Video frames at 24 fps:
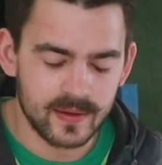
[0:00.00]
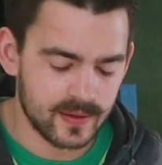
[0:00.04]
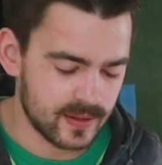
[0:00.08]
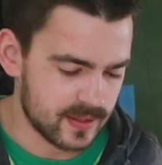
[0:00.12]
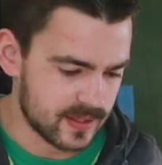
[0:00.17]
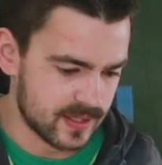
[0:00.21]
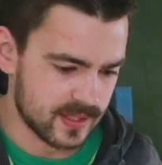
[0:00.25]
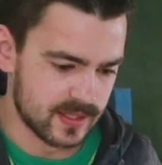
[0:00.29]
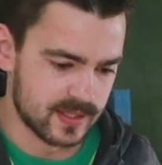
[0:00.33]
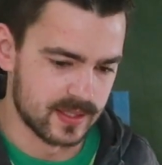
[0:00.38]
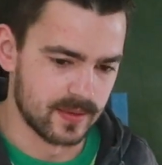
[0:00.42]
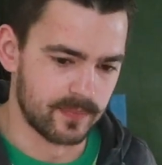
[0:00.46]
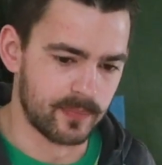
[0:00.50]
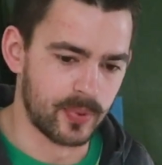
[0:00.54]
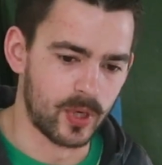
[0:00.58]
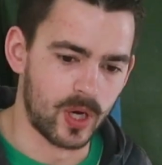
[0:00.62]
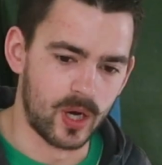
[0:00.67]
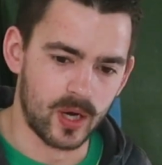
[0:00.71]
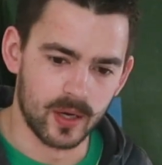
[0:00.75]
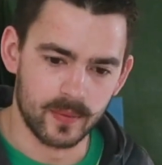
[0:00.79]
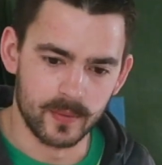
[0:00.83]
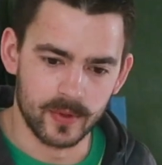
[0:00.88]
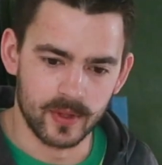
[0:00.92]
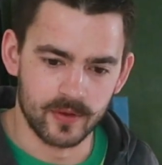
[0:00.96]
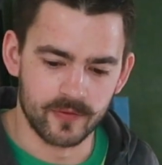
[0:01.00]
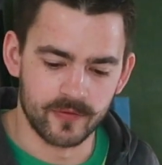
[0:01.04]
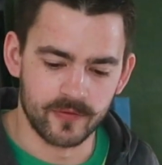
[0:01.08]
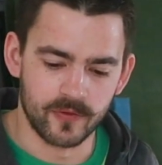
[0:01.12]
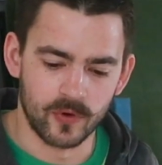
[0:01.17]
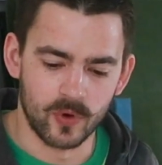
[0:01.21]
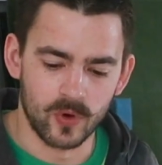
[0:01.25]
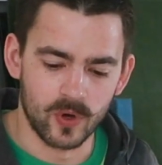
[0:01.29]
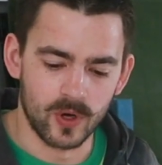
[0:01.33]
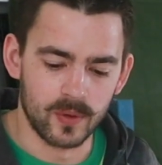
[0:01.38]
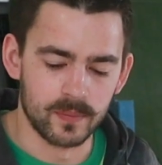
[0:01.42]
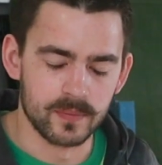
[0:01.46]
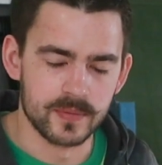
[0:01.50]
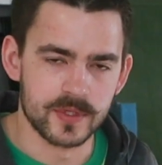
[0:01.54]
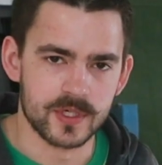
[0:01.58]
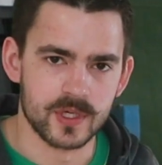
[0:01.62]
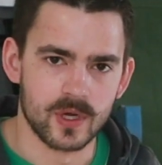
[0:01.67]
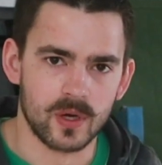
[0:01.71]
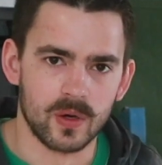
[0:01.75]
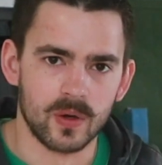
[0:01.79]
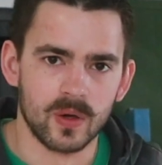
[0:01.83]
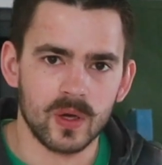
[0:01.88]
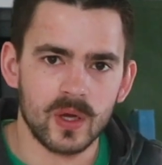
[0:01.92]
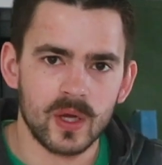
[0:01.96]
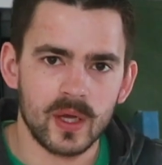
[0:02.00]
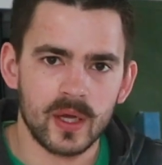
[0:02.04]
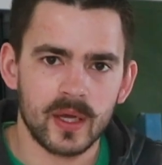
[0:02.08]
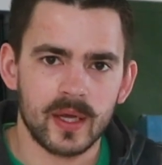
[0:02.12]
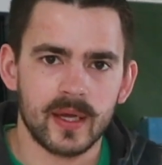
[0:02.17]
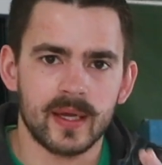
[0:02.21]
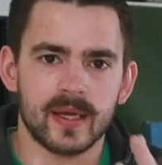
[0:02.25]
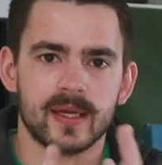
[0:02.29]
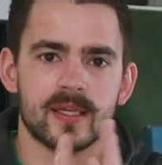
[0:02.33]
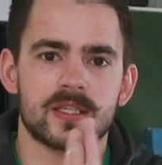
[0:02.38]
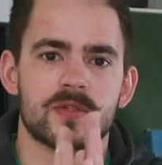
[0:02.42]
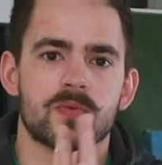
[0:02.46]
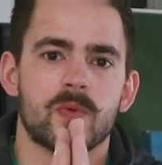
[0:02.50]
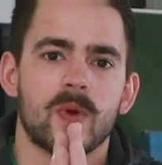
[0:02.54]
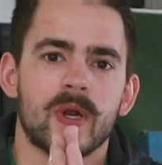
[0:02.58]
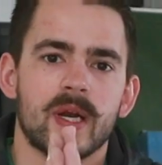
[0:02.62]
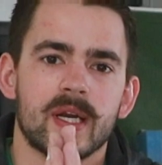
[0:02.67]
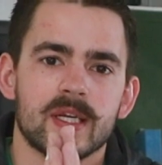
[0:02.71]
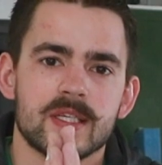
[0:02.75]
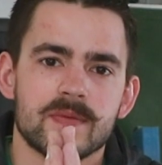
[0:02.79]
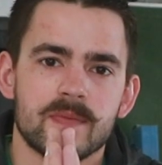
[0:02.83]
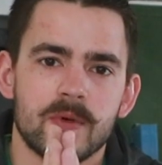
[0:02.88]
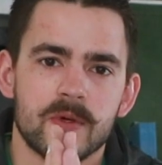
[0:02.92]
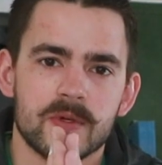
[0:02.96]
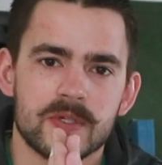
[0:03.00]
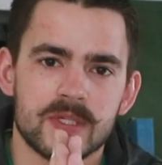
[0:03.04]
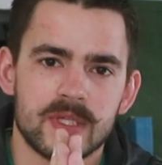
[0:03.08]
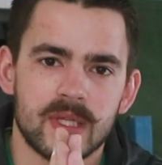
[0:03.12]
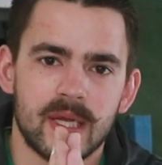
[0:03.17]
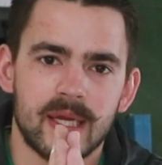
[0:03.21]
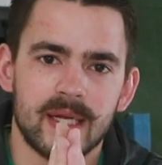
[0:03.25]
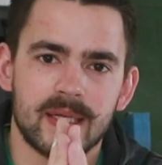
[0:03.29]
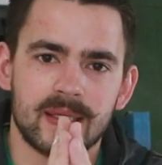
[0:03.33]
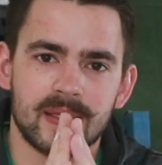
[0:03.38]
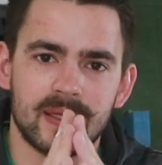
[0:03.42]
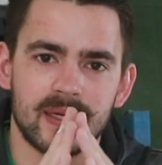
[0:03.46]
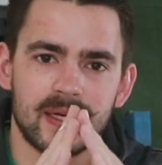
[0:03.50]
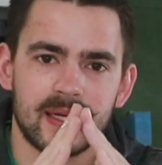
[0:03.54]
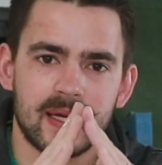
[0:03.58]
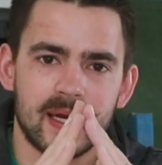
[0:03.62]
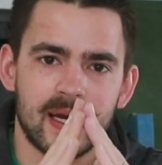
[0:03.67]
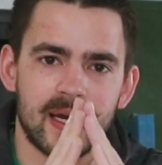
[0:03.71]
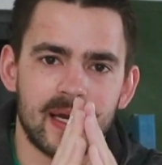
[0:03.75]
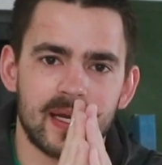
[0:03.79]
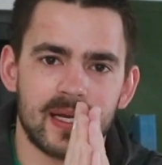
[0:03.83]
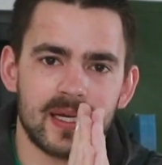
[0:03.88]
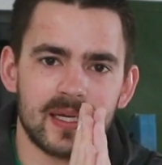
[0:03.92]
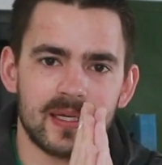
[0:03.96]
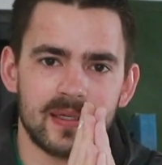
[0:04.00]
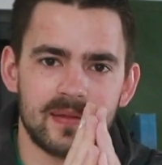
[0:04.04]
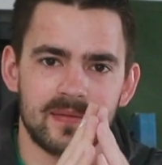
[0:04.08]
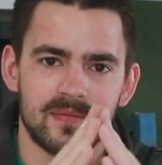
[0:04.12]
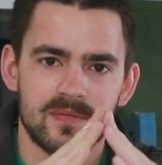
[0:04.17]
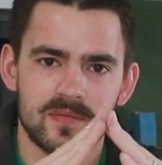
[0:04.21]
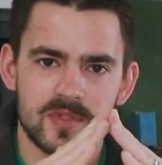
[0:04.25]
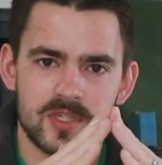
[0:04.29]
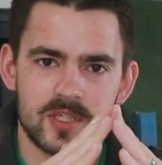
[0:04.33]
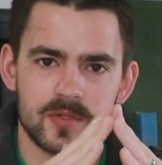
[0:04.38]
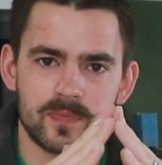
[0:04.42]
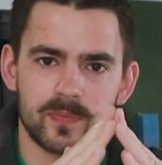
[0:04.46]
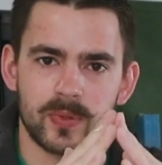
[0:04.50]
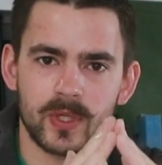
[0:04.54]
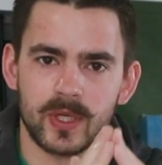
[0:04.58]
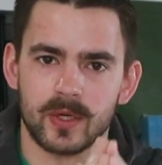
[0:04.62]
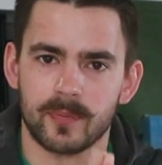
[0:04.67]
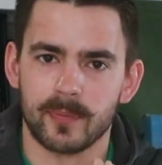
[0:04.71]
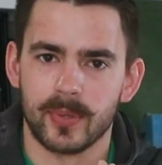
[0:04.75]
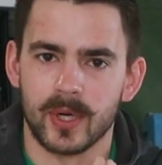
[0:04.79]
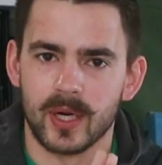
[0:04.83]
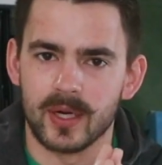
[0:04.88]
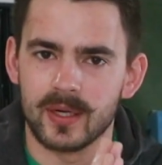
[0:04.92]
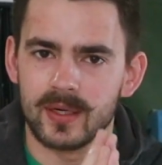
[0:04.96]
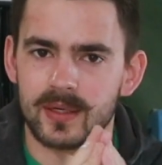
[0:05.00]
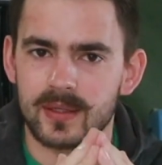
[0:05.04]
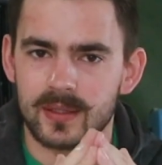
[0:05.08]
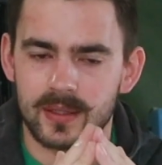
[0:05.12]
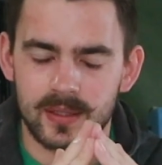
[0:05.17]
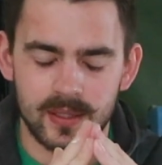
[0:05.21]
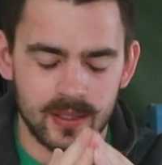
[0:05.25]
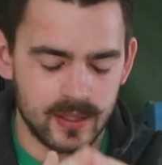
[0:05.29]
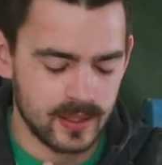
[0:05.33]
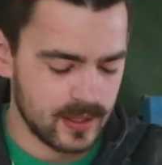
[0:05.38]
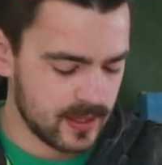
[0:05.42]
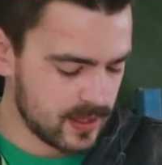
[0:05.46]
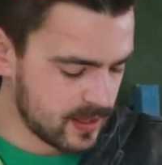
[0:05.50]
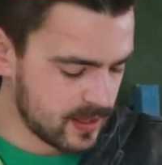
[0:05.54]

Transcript: This is the bottom of the form, so it's where it's most likely to kind of split apart.